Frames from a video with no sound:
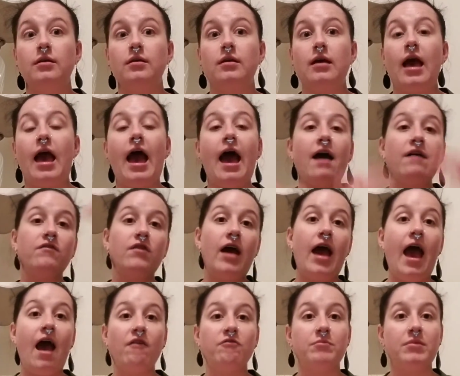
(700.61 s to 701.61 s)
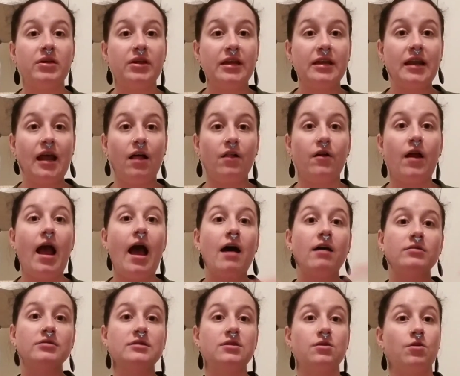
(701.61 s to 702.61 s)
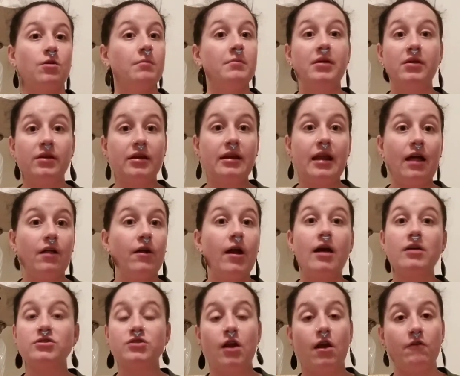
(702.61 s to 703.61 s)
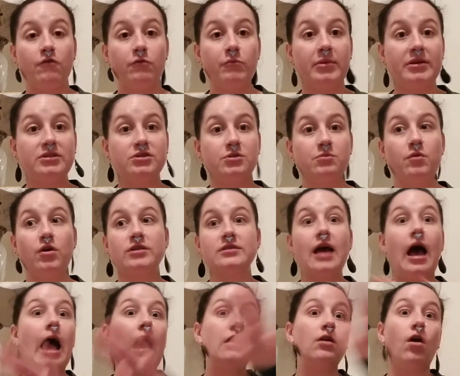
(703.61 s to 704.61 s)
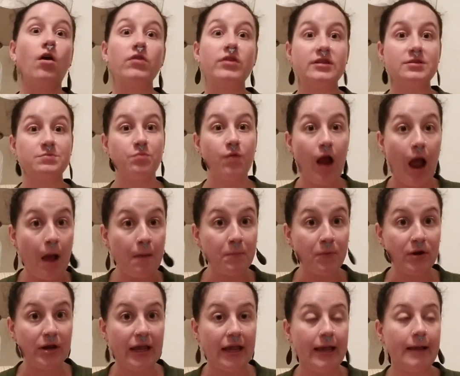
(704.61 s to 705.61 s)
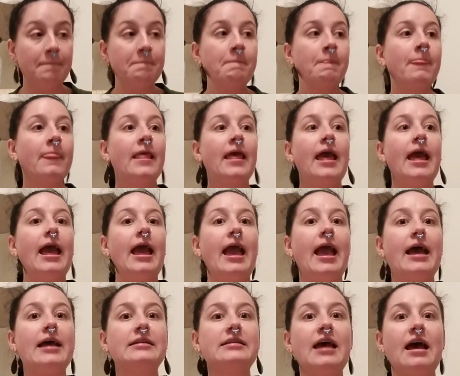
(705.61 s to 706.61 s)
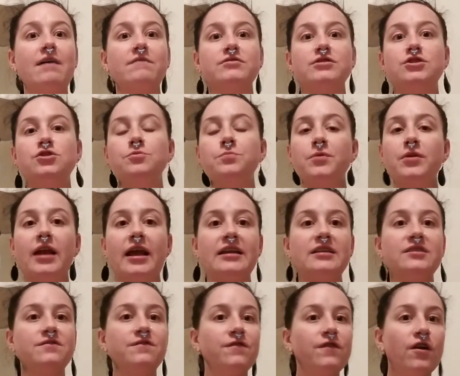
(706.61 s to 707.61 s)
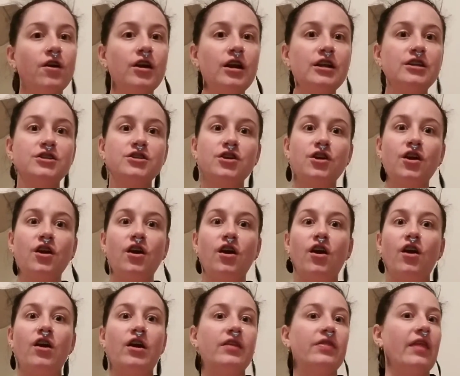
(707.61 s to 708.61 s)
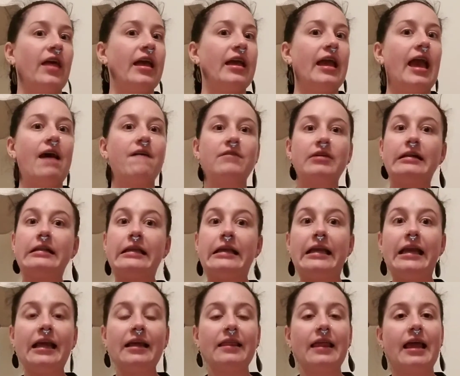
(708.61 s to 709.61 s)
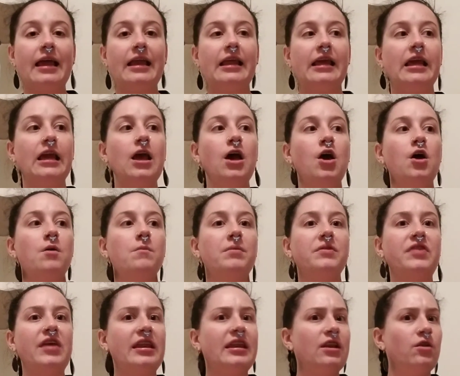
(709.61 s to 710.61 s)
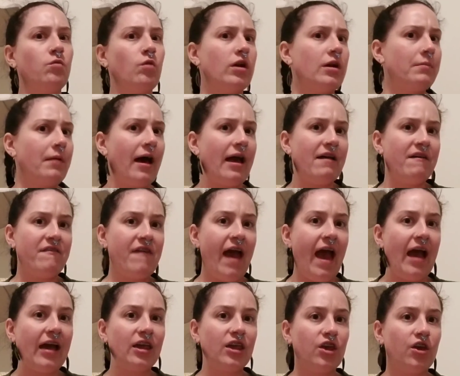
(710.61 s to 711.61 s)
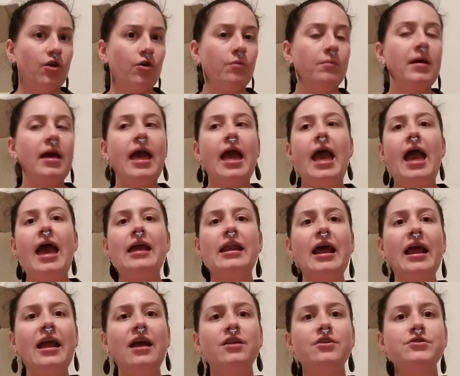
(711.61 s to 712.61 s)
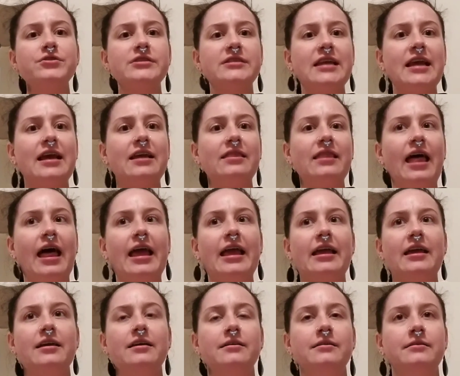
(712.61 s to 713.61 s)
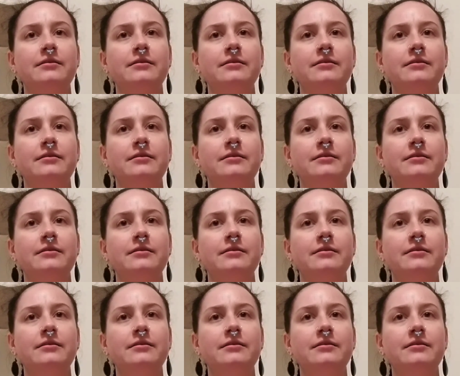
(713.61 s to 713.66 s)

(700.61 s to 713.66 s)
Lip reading: have a $500,000 house or $1 million house or however much it was on all this property and have super nice furniture and like have a cleaning lady, but they didn't want to buy a vacuum. And I understand, like,